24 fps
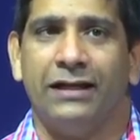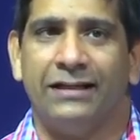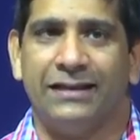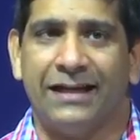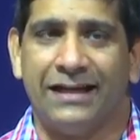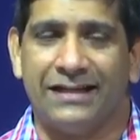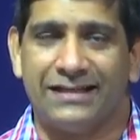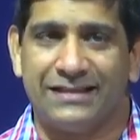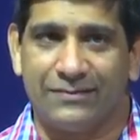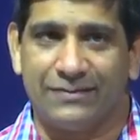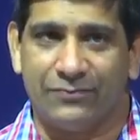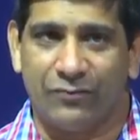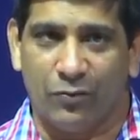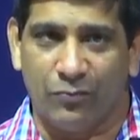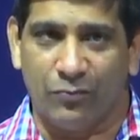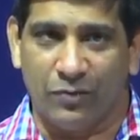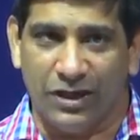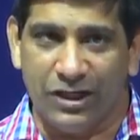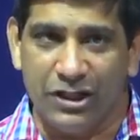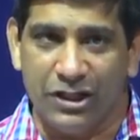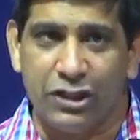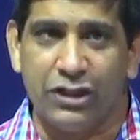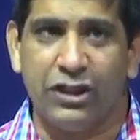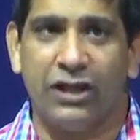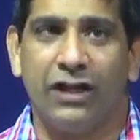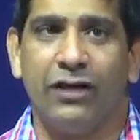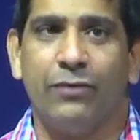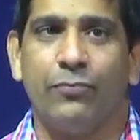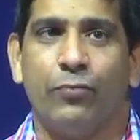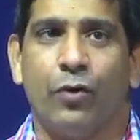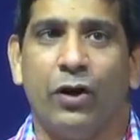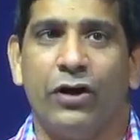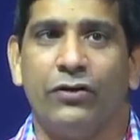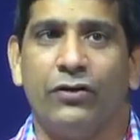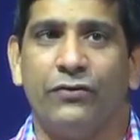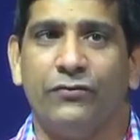that's from the engineering
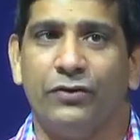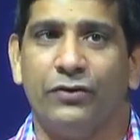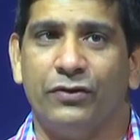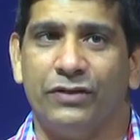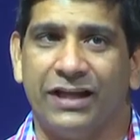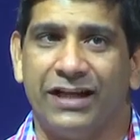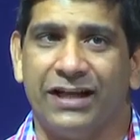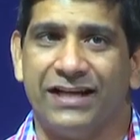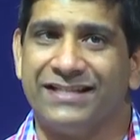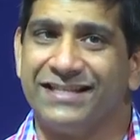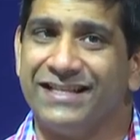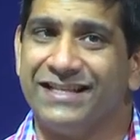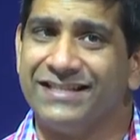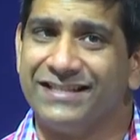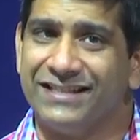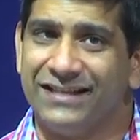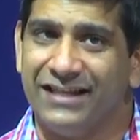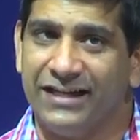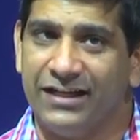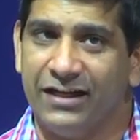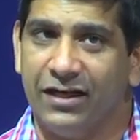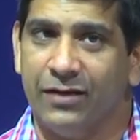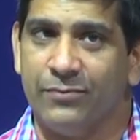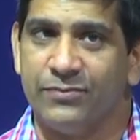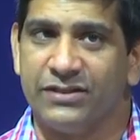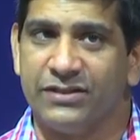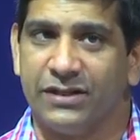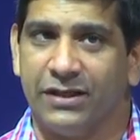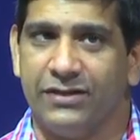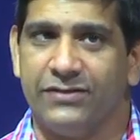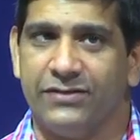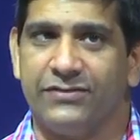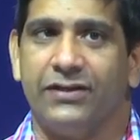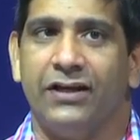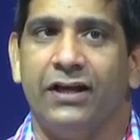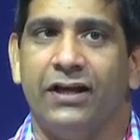point of view, they are essentially dump
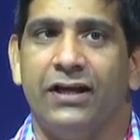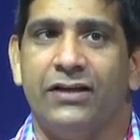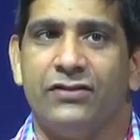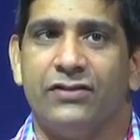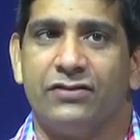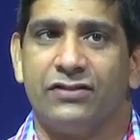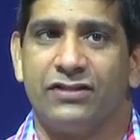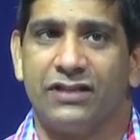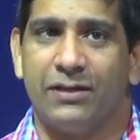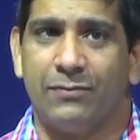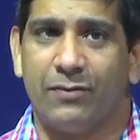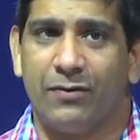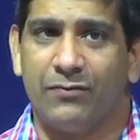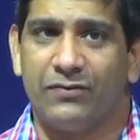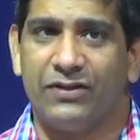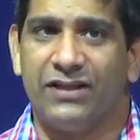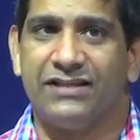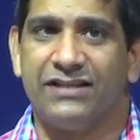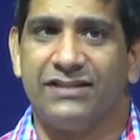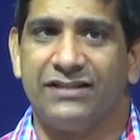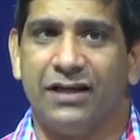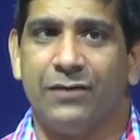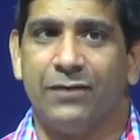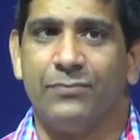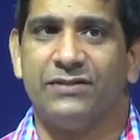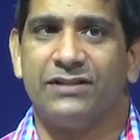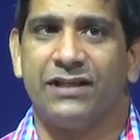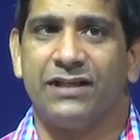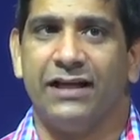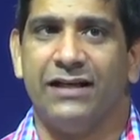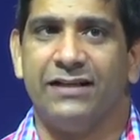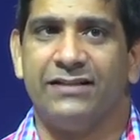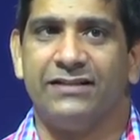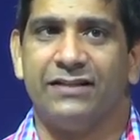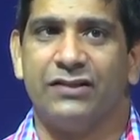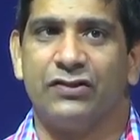sites. So some of these dump
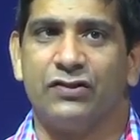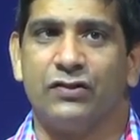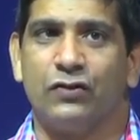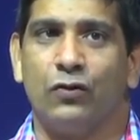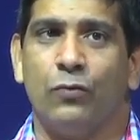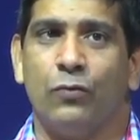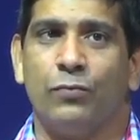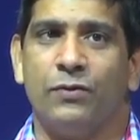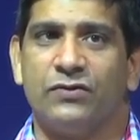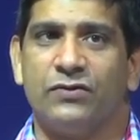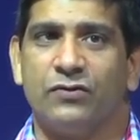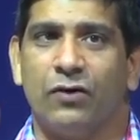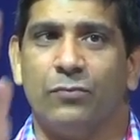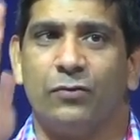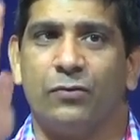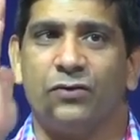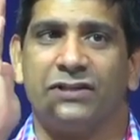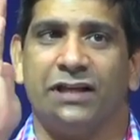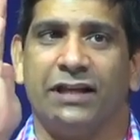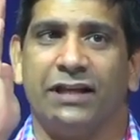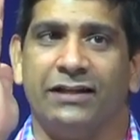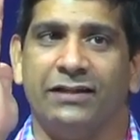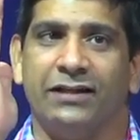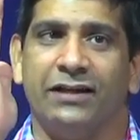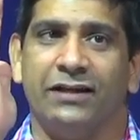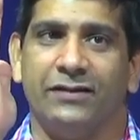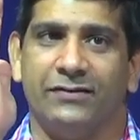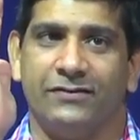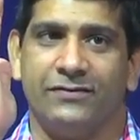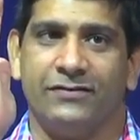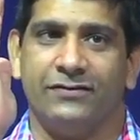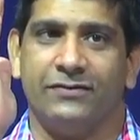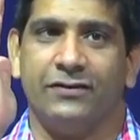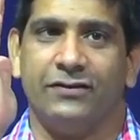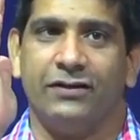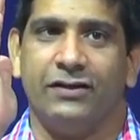sites, the slope is almost like
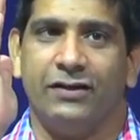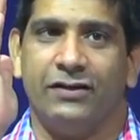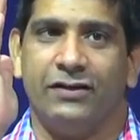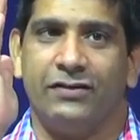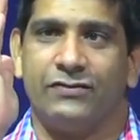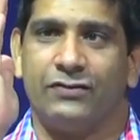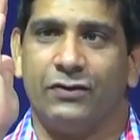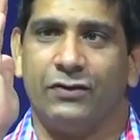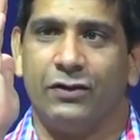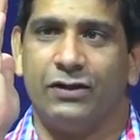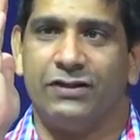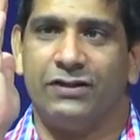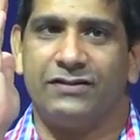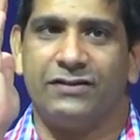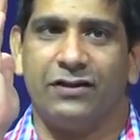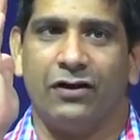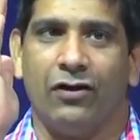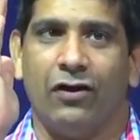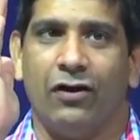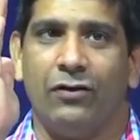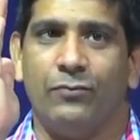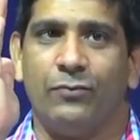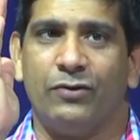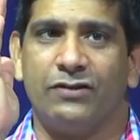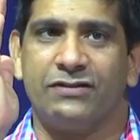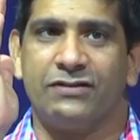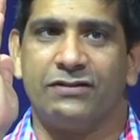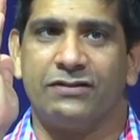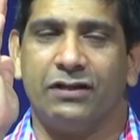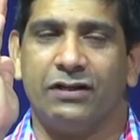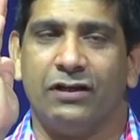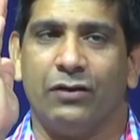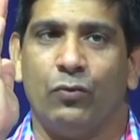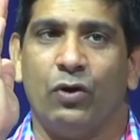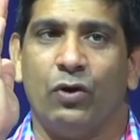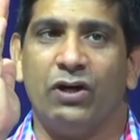this. So it's
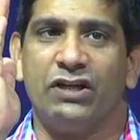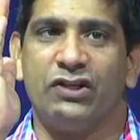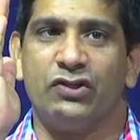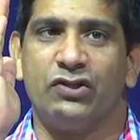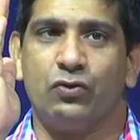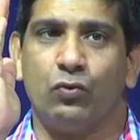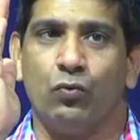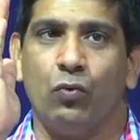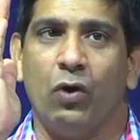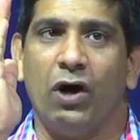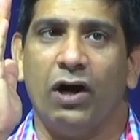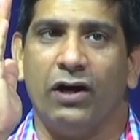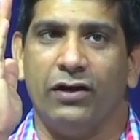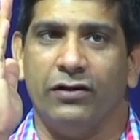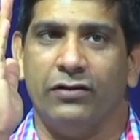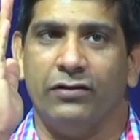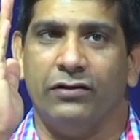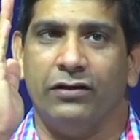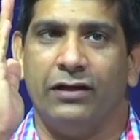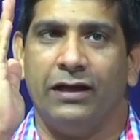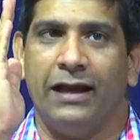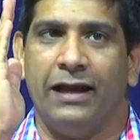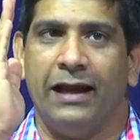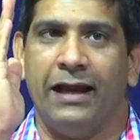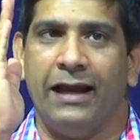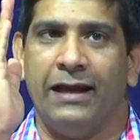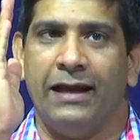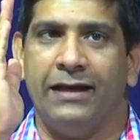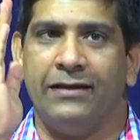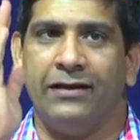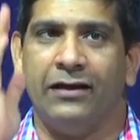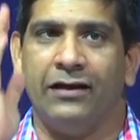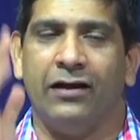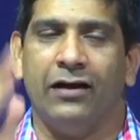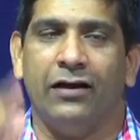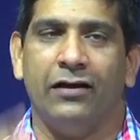almost 1:1, and